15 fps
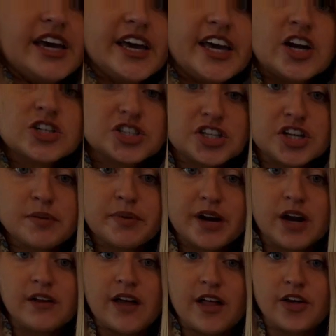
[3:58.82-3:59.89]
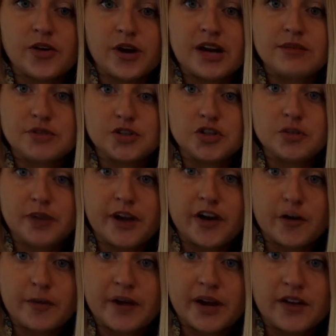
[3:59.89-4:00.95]
Here's another parallelogram, two pair
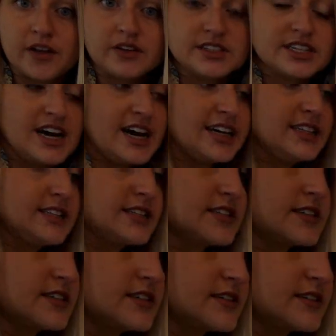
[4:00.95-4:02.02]
of parallel sides.